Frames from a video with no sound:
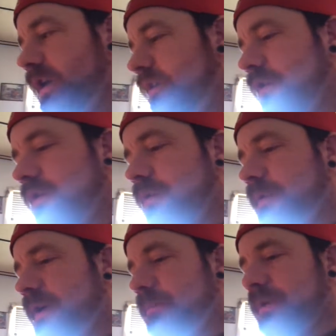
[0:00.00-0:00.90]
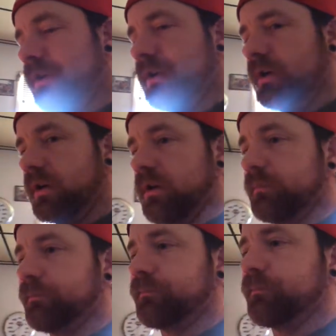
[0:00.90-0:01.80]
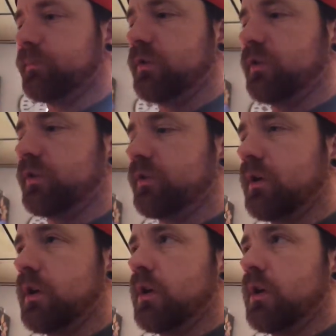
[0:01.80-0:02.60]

it a little bit, but just